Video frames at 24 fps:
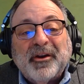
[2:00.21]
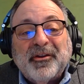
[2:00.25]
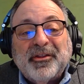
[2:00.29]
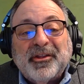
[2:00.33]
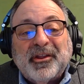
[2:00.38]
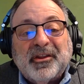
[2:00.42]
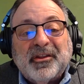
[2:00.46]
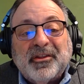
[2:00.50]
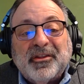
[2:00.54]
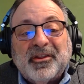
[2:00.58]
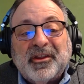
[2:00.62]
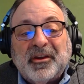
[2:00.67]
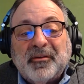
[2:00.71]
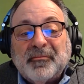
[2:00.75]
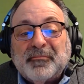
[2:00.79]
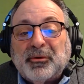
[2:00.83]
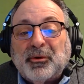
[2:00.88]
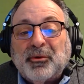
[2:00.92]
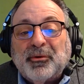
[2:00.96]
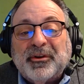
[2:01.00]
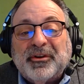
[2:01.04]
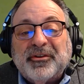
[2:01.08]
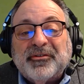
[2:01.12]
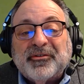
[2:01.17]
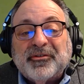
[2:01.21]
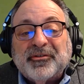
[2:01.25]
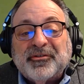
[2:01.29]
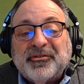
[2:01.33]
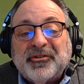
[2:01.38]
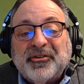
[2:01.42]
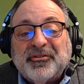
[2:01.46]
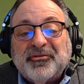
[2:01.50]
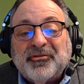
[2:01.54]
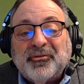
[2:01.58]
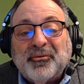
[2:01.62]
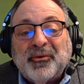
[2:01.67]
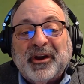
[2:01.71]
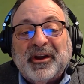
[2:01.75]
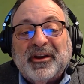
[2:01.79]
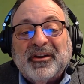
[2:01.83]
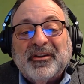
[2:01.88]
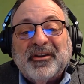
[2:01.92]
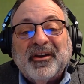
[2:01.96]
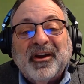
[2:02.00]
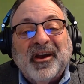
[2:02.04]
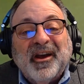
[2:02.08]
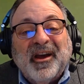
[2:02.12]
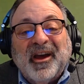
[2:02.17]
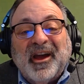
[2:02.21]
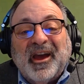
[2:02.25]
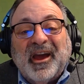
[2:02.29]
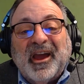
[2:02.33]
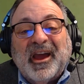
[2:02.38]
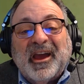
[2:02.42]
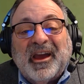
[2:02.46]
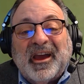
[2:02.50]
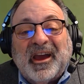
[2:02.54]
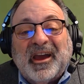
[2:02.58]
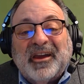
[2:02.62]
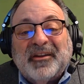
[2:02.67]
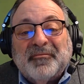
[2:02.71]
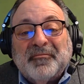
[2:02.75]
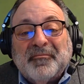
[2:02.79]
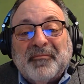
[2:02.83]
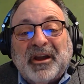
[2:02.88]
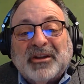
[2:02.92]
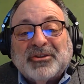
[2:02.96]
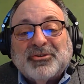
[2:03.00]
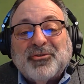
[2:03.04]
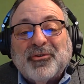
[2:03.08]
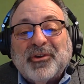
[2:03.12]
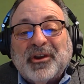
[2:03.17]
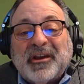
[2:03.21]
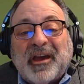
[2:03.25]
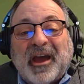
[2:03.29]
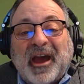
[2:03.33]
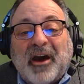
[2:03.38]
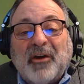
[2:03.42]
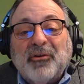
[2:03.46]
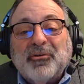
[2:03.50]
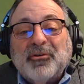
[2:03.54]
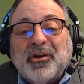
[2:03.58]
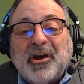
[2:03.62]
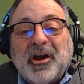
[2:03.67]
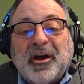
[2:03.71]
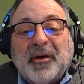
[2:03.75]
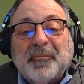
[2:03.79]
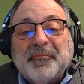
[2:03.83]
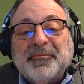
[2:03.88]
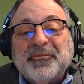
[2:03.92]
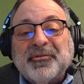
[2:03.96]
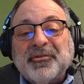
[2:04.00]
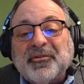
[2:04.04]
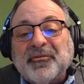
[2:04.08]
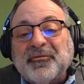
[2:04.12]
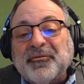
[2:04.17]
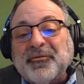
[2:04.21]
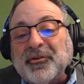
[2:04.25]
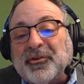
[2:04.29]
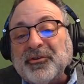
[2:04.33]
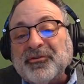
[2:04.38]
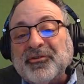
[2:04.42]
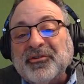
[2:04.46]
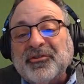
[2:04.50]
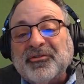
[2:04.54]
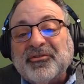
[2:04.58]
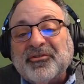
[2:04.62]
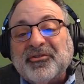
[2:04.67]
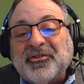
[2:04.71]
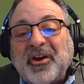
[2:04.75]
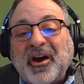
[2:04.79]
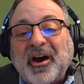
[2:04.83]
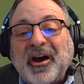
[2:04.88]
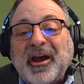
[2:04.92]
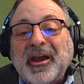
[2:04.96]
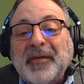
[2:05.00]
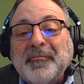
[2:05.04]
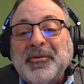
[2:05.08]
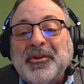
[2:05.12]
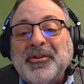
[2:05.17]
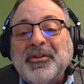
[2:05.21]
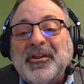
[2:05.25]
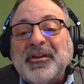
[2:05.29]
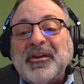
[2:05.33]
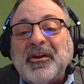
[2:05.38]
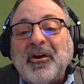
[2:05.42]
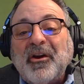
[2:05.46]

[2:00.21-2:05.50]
the employees are situated, and measuring outcomes versus time in the